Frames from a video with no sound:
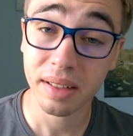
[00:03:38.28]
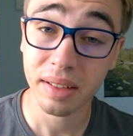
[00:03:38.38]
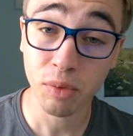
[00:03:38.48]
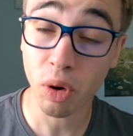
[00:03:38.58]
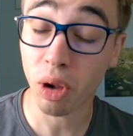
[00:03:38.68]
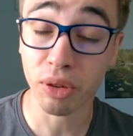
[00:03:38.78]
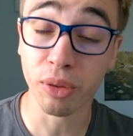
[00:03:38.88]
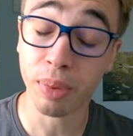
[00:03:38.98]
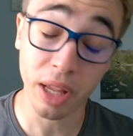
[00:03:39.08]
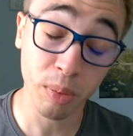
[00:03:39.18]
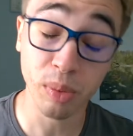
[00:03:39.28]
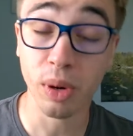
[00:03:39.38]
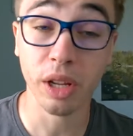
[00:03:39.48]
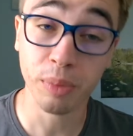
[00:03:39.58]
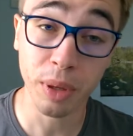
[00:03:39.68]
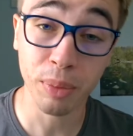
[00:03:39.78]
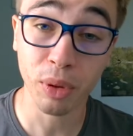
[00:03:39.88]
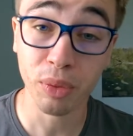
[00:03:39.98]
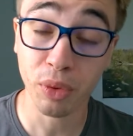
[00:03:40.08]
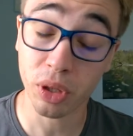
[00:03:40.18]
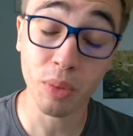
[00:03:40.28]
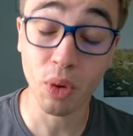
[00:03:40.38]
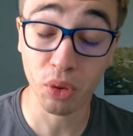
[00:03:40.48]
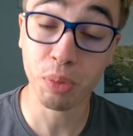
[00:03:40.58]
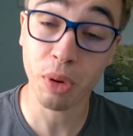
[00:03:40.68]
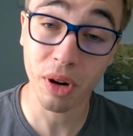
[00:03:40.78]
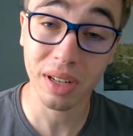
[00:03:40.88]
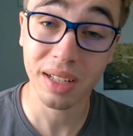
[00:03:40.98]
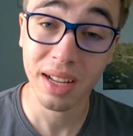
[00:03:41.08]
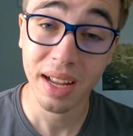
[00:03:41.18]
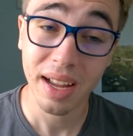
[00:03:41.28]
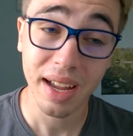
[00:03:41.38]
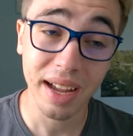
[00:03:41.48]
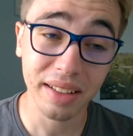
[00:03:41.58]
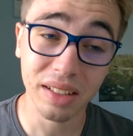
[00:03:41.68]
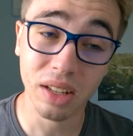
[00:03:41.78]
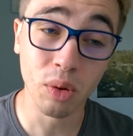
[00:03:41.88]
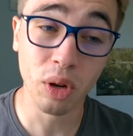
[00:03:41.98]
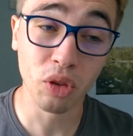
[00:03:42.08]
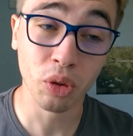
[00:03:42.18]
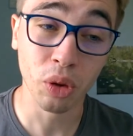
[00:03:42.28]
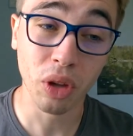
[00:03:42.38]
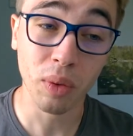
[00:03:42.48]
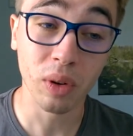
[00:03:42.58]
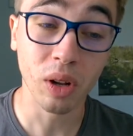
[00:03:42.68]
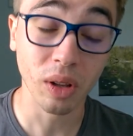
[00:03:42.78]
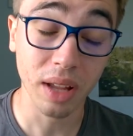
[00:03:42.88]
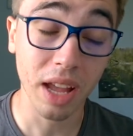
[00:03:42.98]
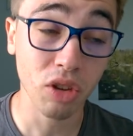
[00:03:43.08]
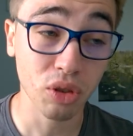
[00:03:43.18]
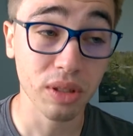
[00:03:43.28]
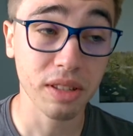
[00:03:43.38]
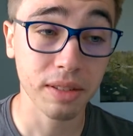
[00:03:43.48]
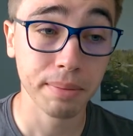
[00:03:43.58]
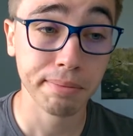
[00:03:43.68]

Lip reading: were also played by white people for the most part, and in the original they were all Asians.